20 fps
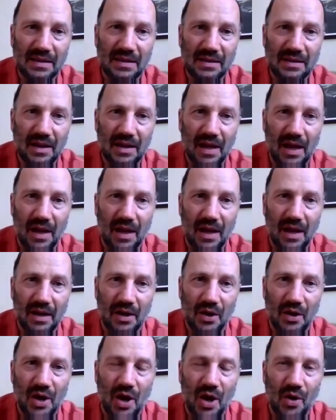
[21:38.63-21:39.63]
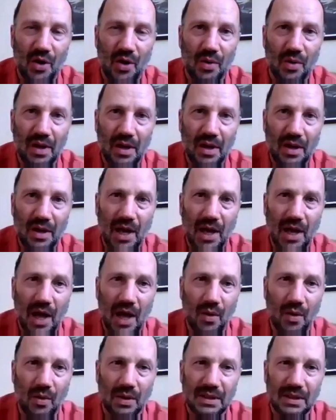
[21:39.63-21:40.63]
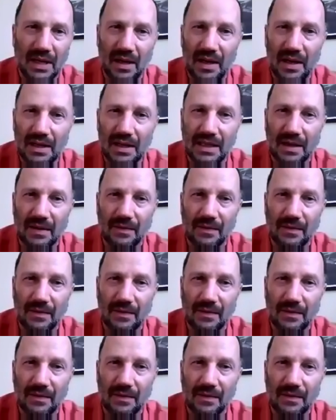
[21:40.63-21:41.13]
kind of no alternative.